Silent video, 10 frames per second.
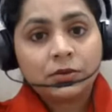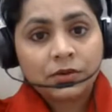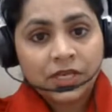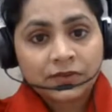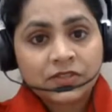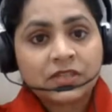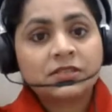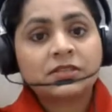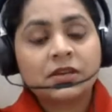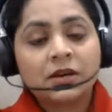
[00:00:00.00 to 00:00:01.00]
gives
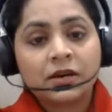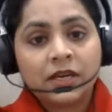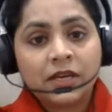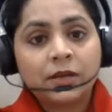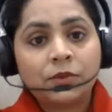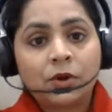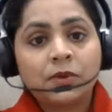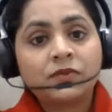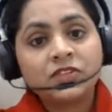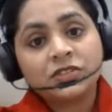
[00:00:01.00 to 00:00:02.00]
us hearing
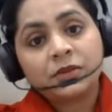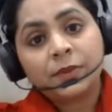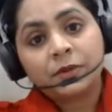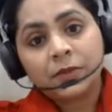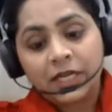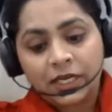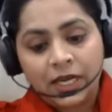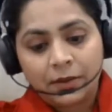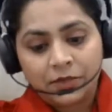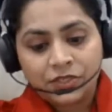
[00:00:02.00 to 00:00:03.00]
problem, which is a permanent
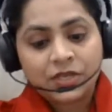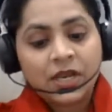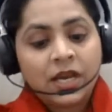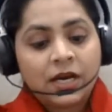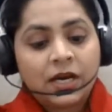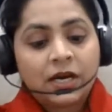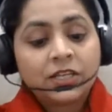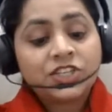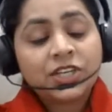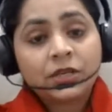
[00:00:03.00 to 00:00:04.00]
damage.
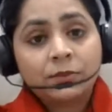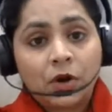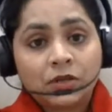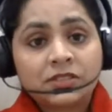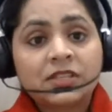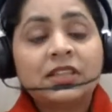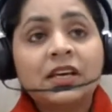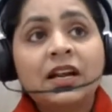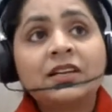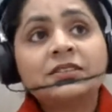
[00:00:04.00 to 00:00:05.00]
Chicken pox,
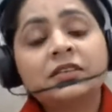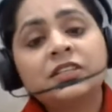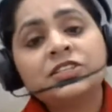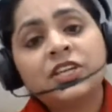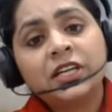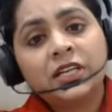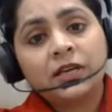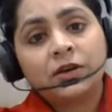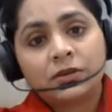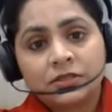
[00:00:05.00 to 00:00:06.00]
there are certain
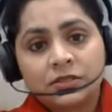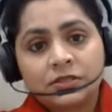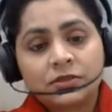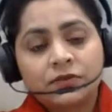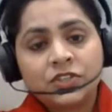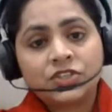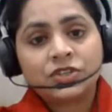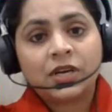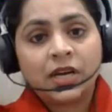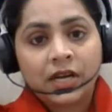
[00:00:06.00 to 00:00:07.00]
genetic causes which
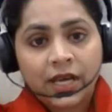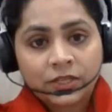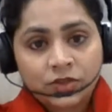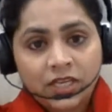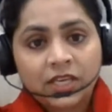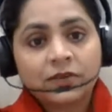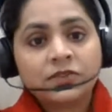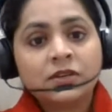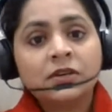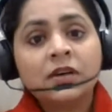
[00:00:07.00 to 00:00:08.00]
actually
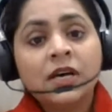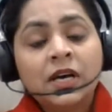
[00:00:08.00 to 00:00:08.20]
gives a